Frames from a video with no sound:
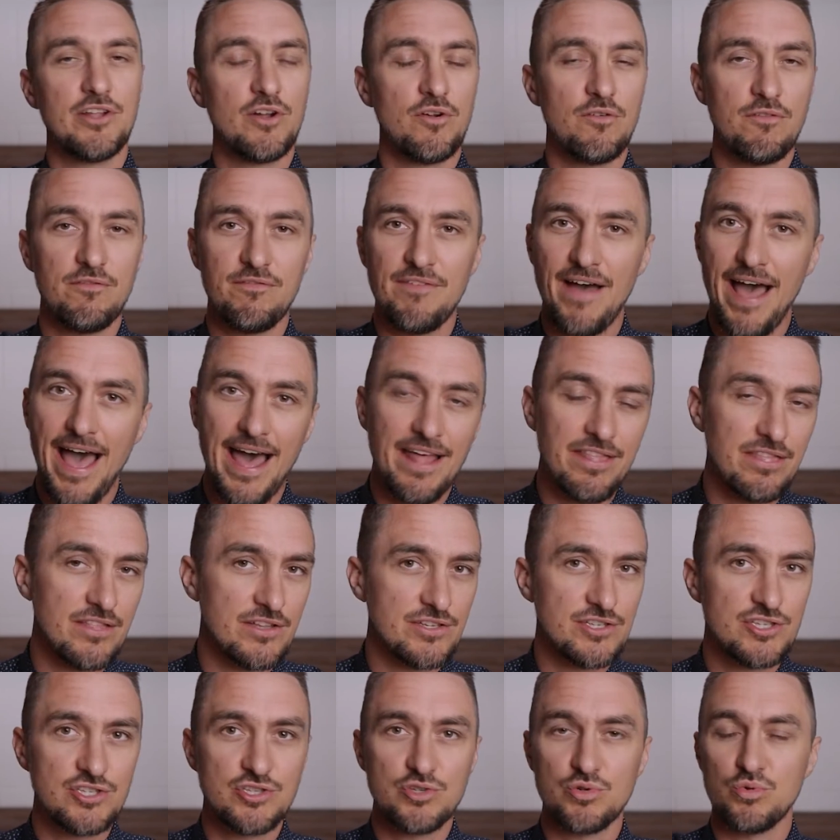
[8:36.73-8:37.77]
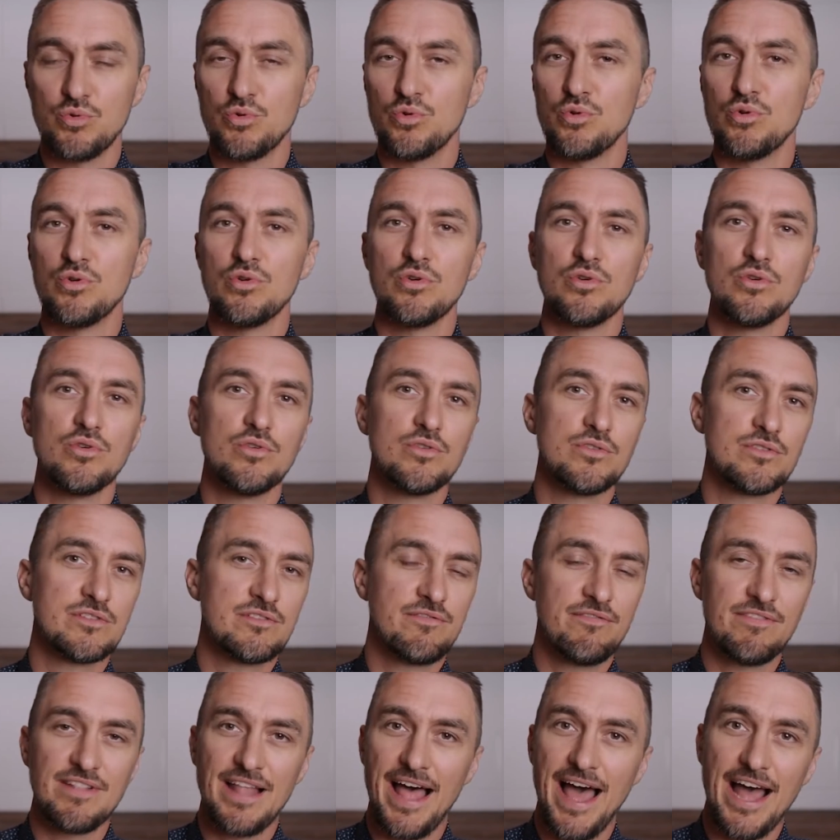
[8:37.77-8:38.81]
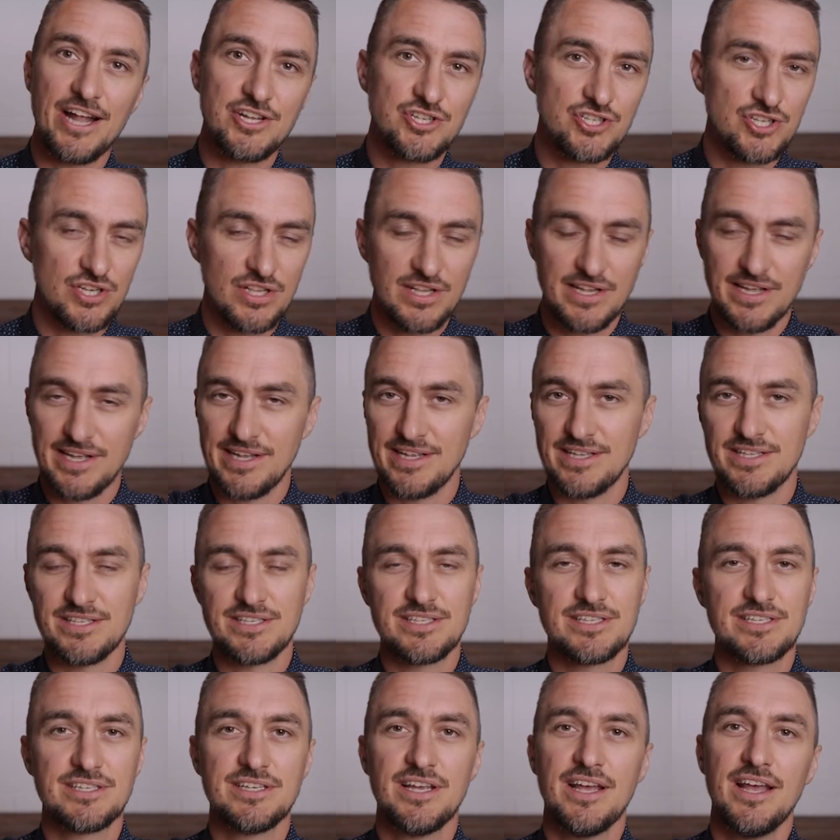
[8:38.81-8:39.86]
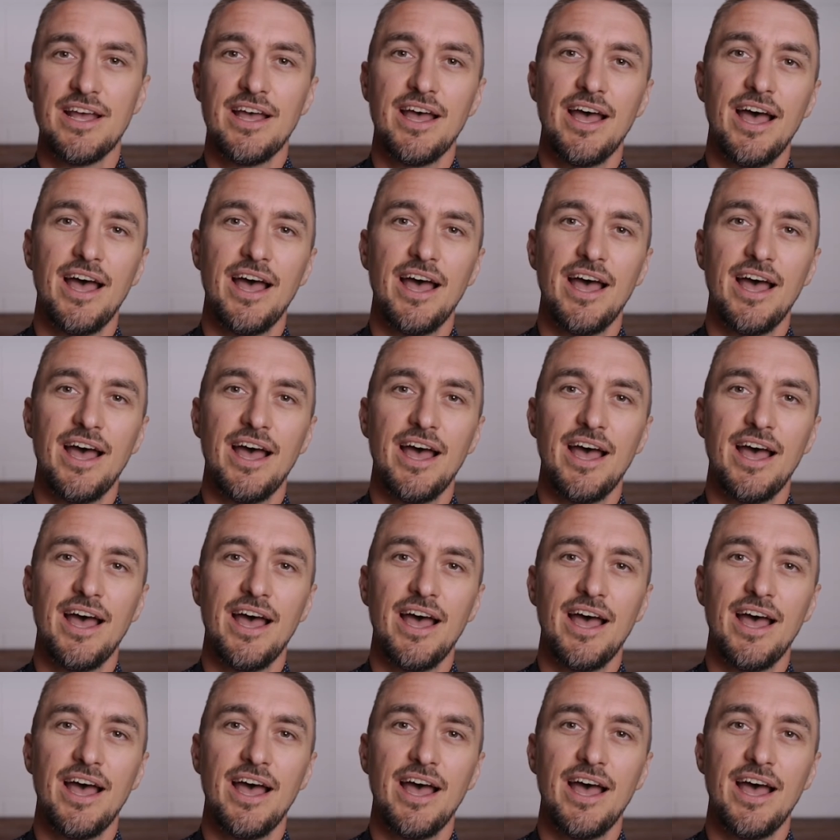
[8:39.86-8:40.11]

you know, fat in the stools, flatulence,